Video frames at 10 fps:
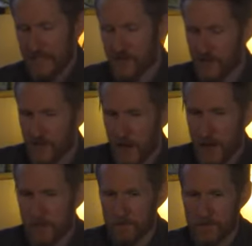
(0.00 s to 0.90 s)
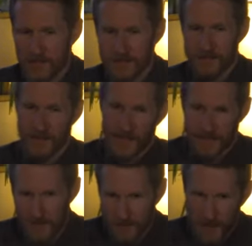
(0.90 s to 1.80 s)
In some
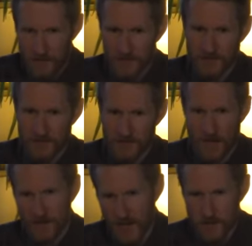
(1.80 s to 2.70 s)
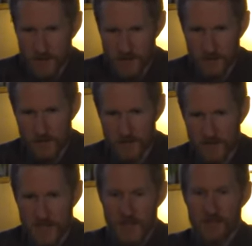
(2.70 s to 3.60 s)
like evangelistic, non-denominational
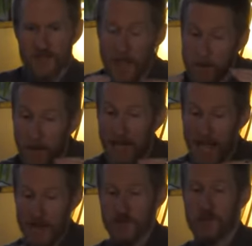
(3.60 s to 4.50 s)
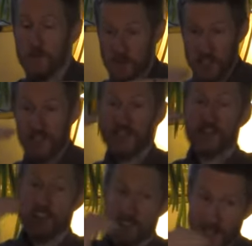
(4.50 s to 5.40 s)
churches, they might actually put
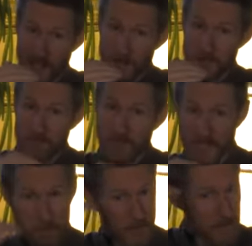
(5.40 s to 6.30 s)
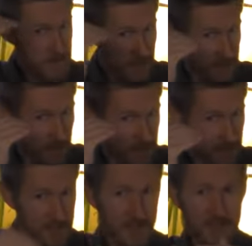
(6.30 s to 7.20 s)
Jesus at the top, make a bigger deal about
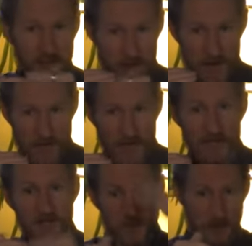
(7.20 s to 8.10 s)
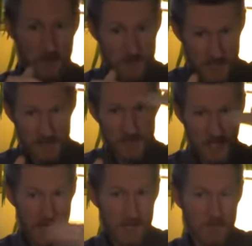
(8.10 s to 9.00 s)
Jesus than about God, and so it goes Jesus,
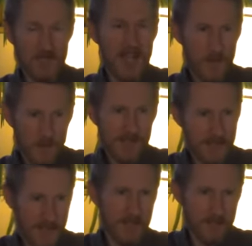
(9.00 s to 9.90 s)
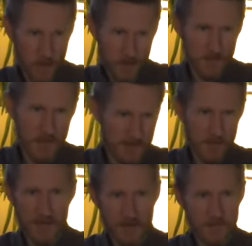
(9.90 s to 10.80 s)
God, but always, again, Holy Spirit's
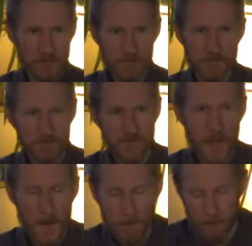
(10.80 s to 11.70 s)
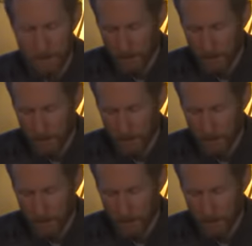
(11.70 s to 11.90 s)
at the bottom. Okay?